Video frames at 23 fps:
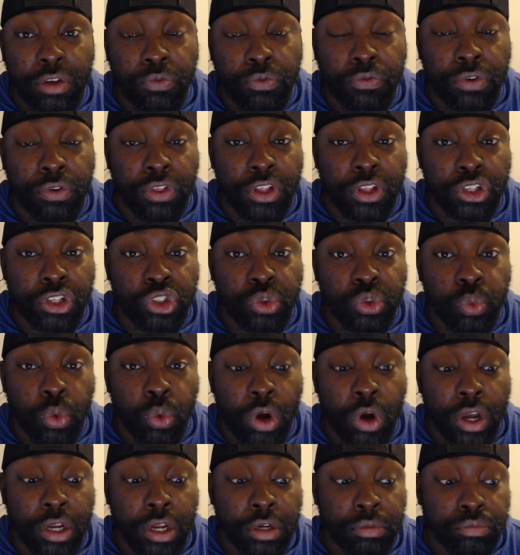for this
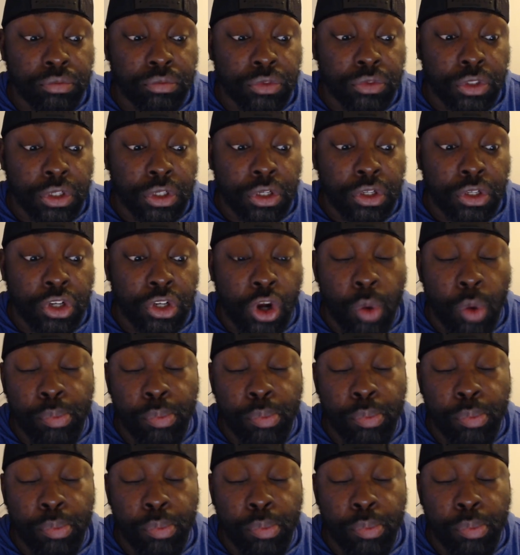one, you know,